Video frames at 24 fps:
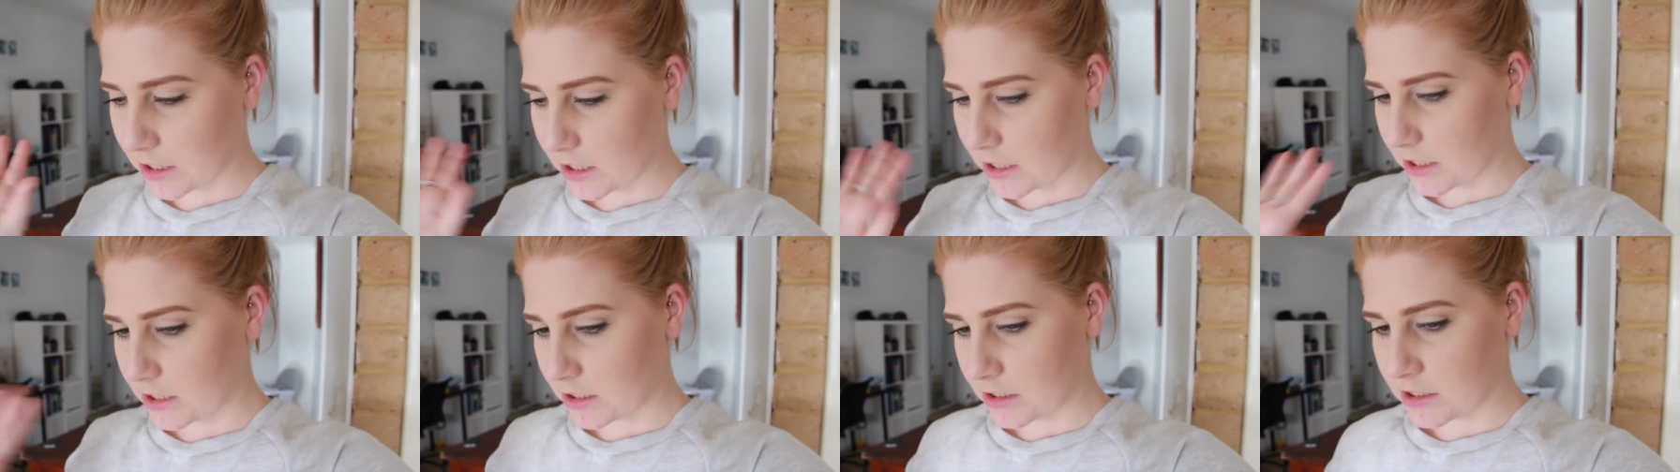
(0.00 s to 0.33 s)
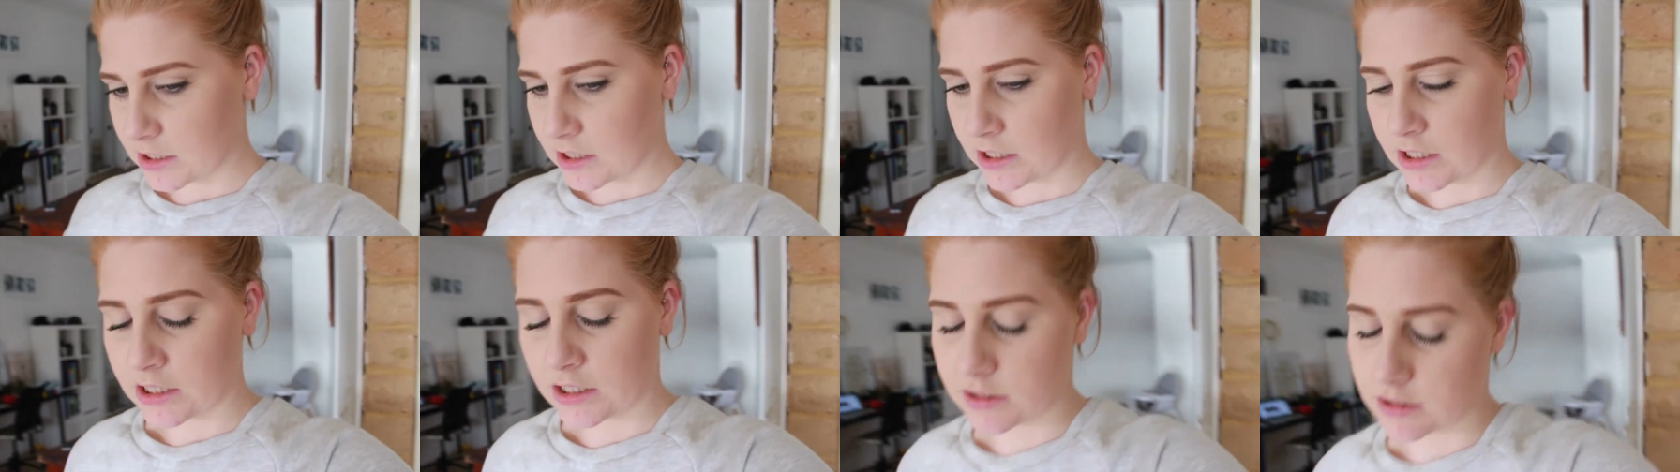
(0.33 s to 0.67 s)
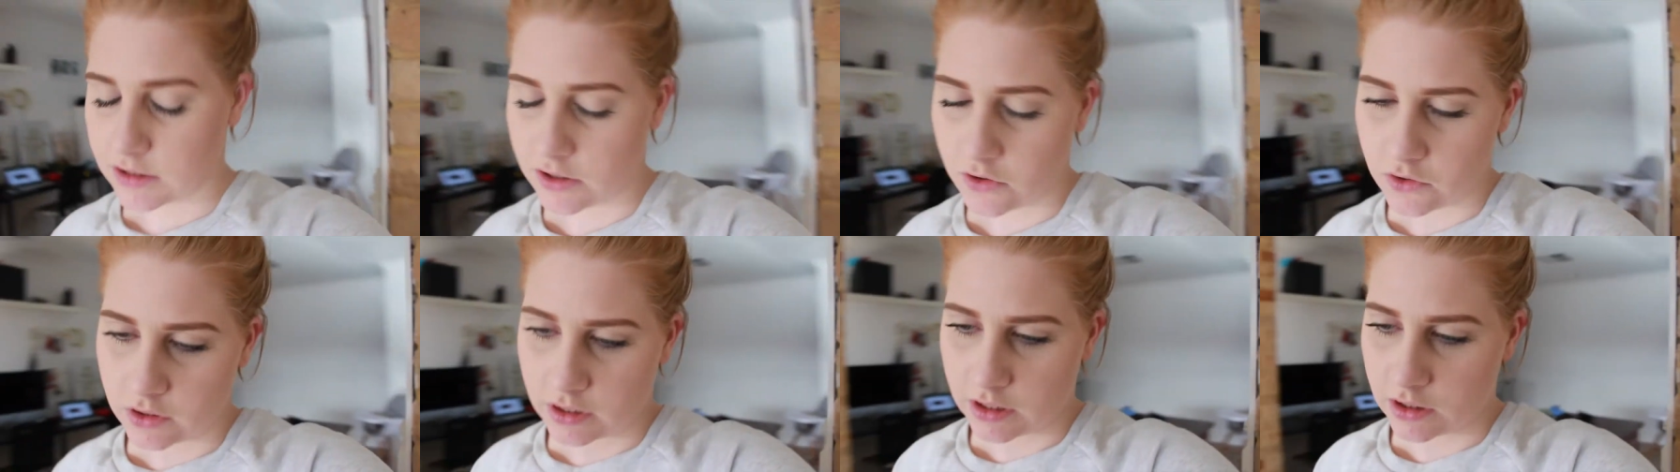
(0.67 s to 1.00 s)
Editing is
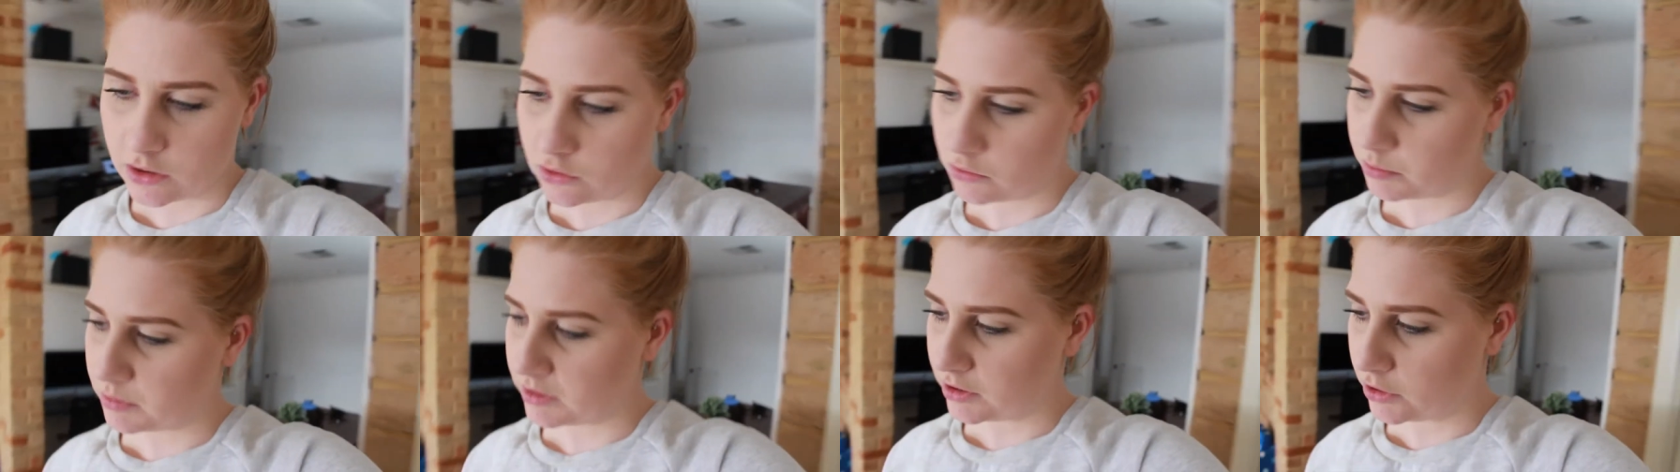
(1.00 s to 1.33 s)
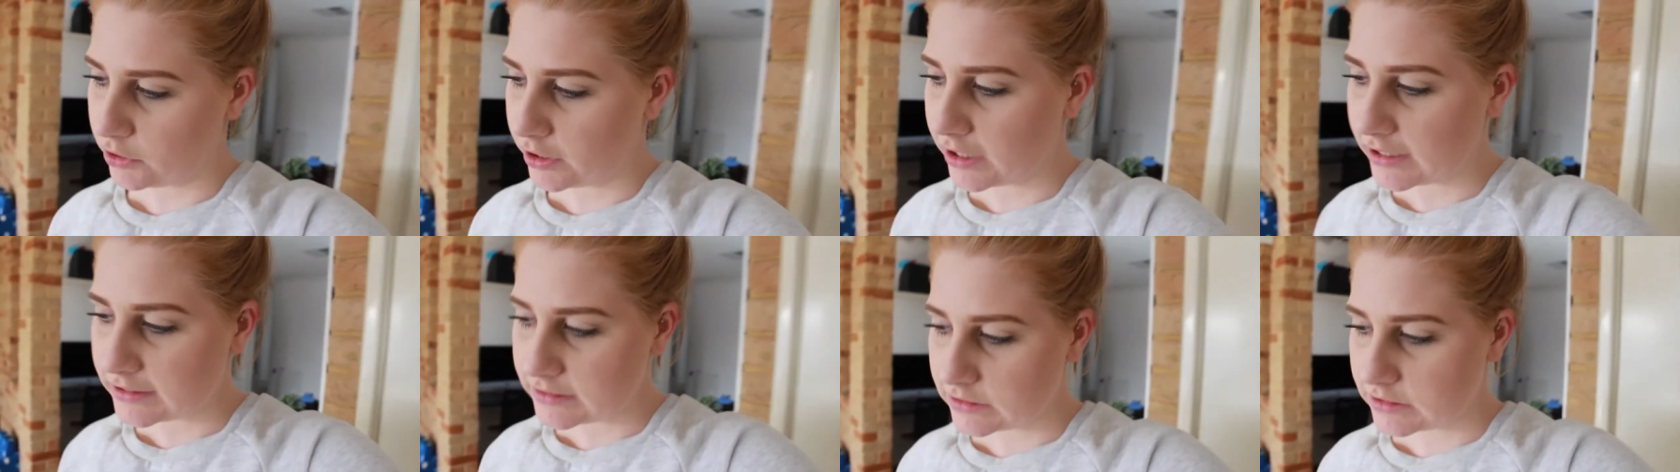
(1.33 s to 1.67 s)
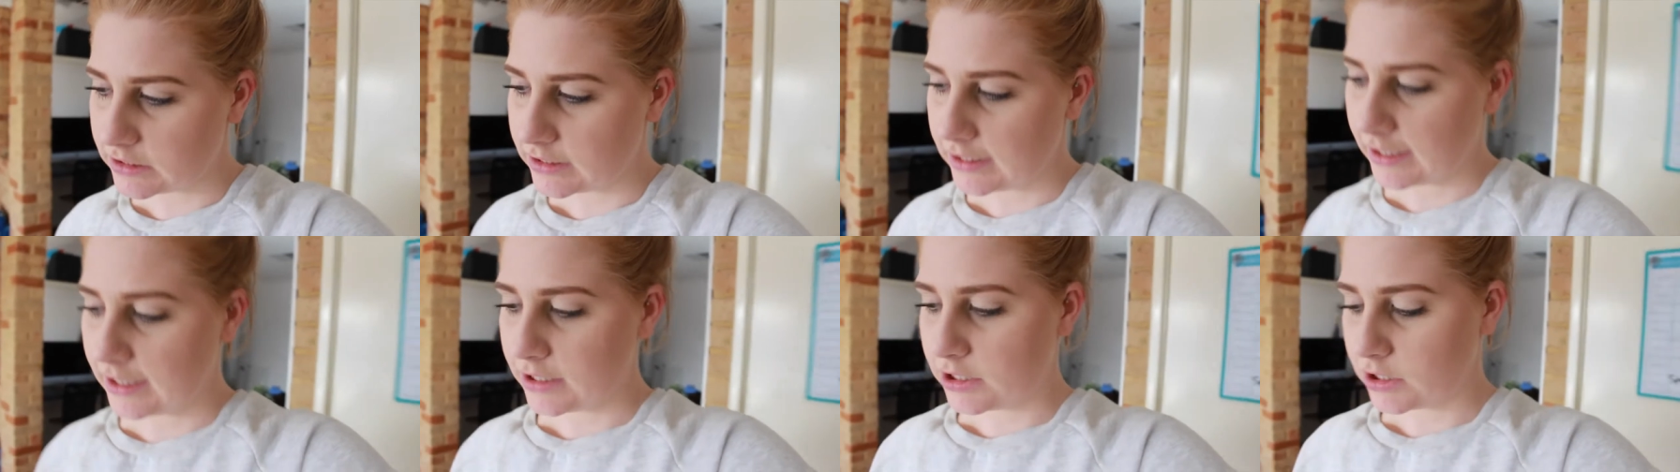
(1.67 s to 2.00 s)
going a little bit crazy
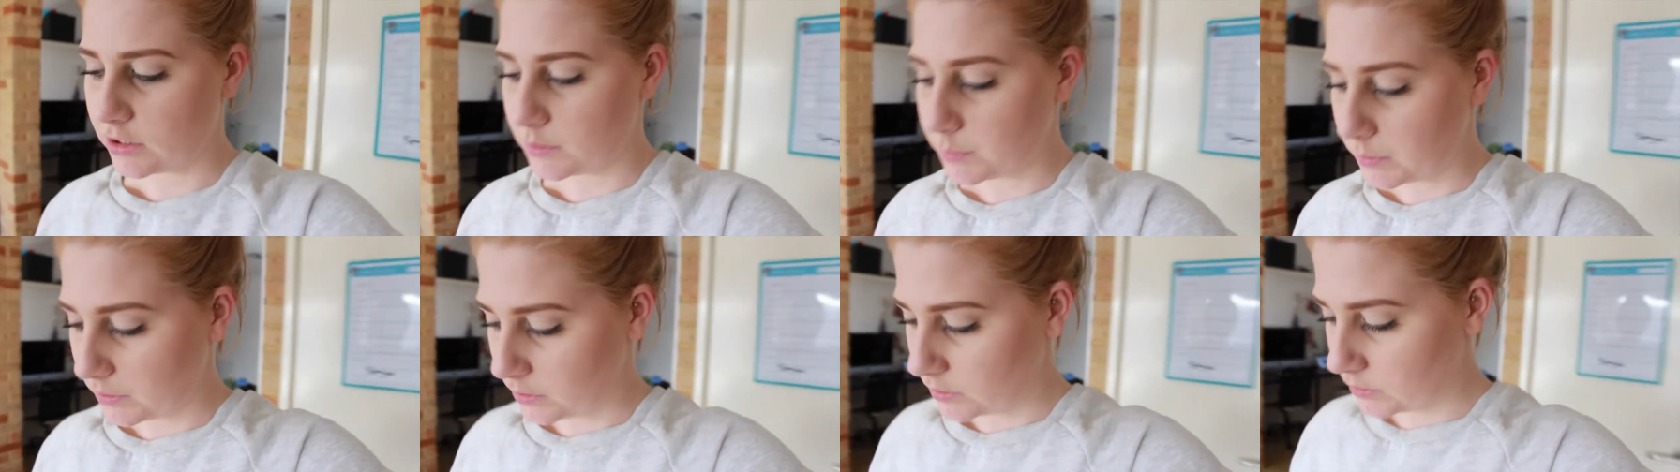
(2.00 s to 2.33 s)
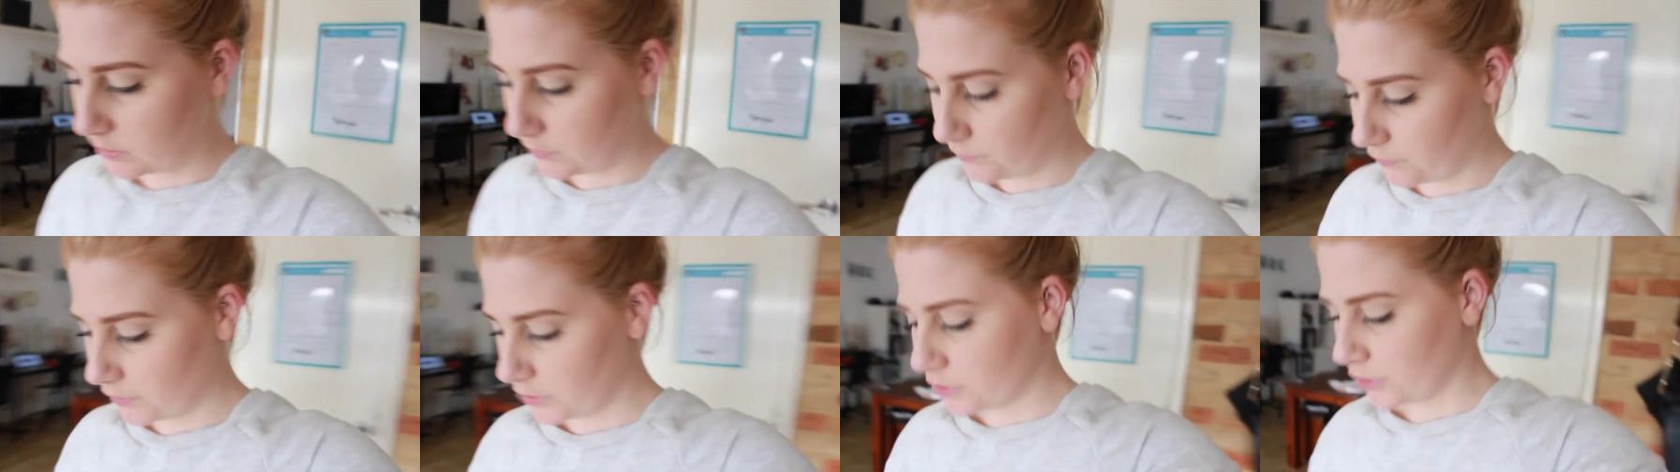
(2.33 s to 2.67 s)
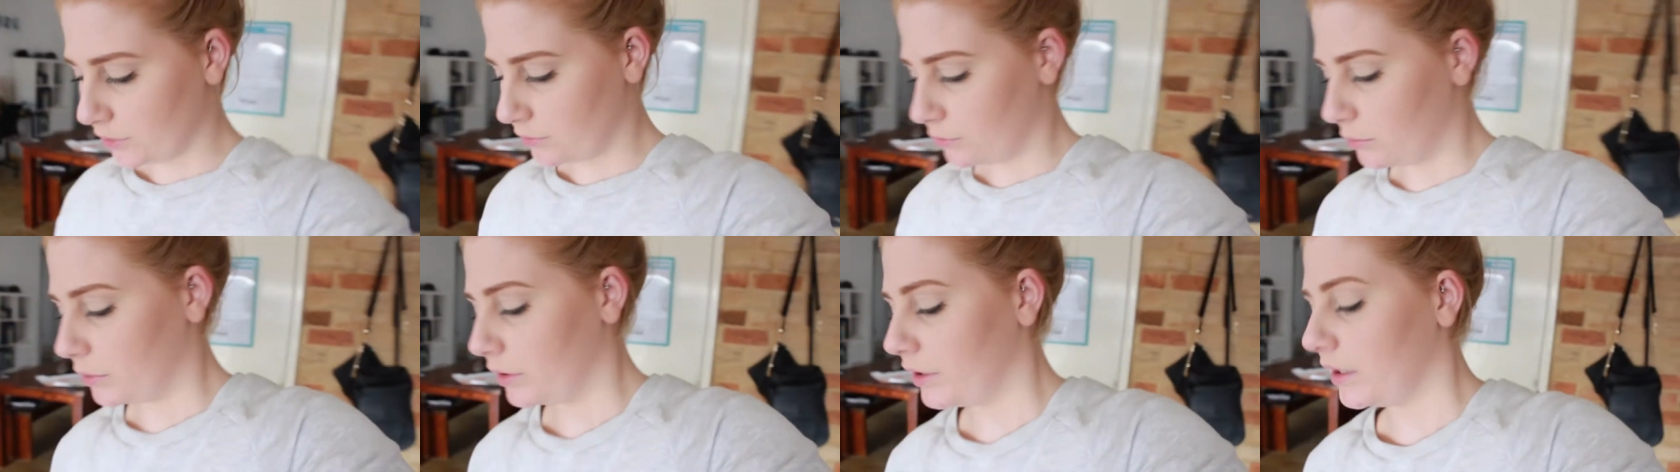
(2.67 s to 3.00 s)
today just because
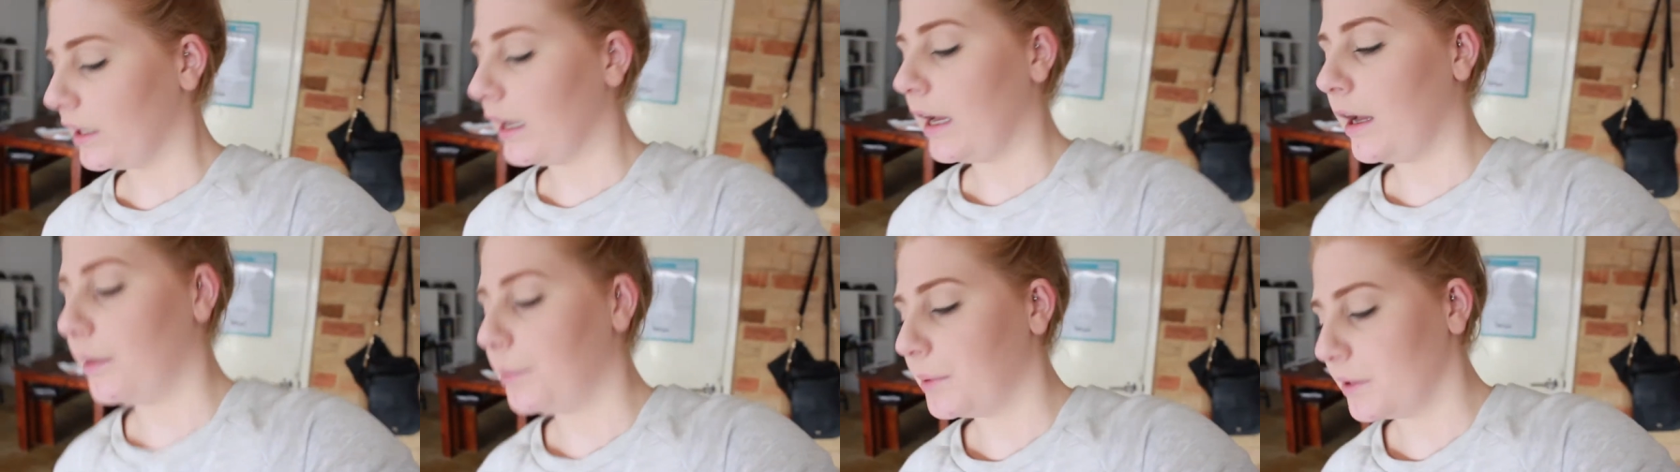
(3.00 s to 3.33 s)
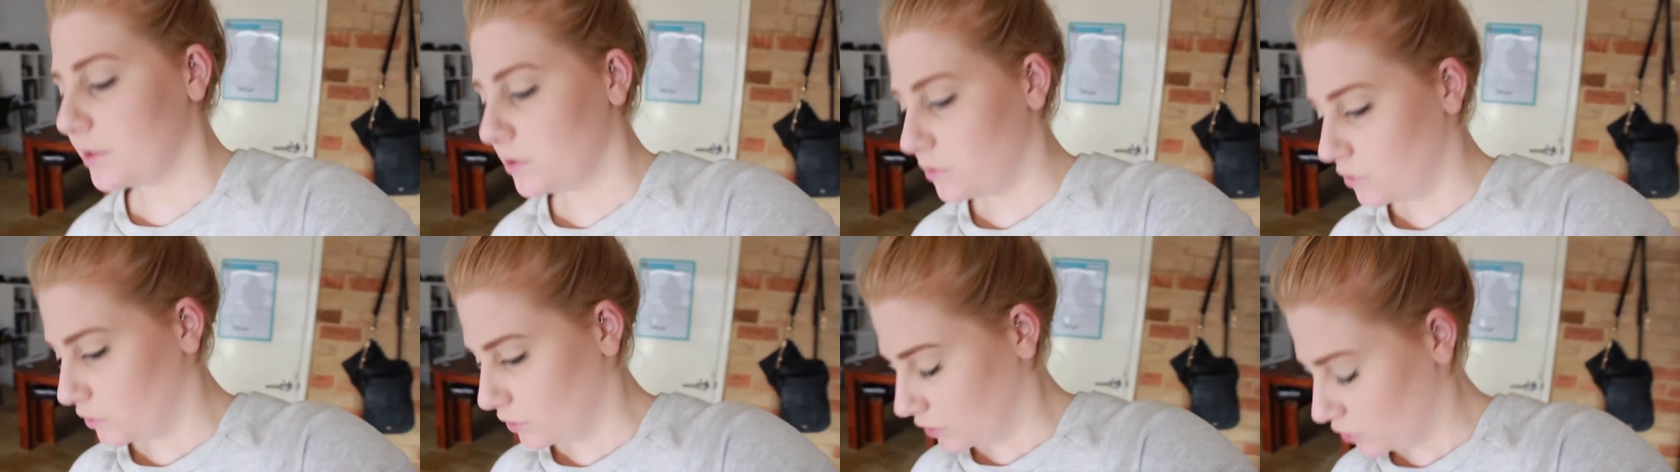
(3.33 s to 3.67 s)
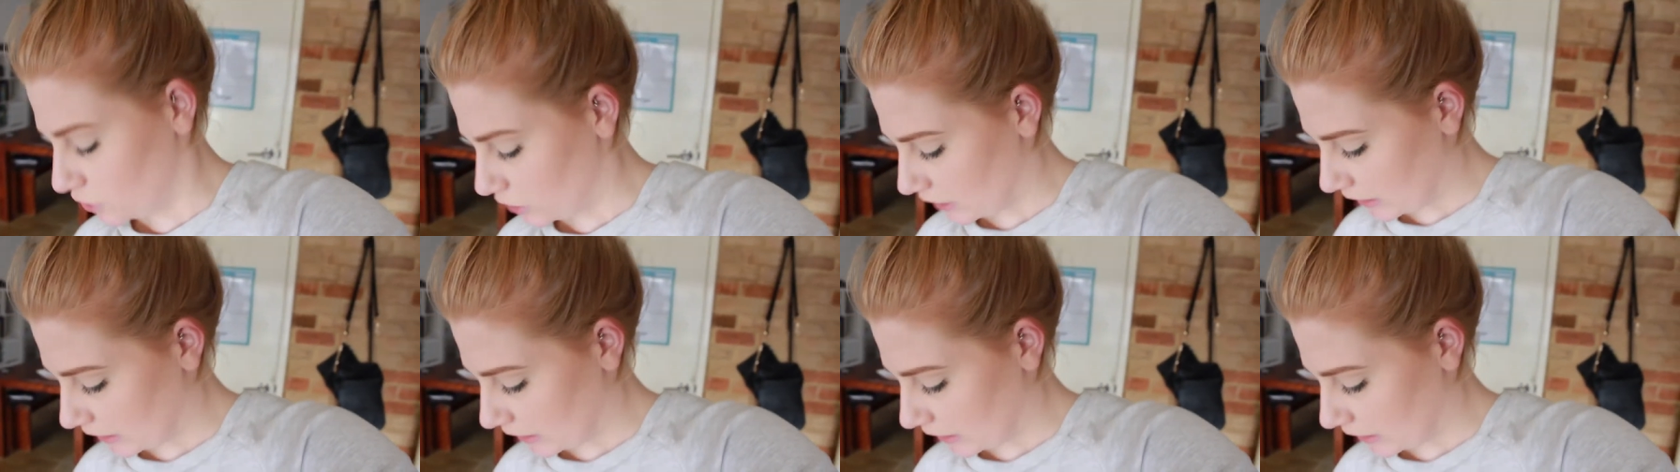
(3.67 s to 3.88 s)
Frederick woke up as soon as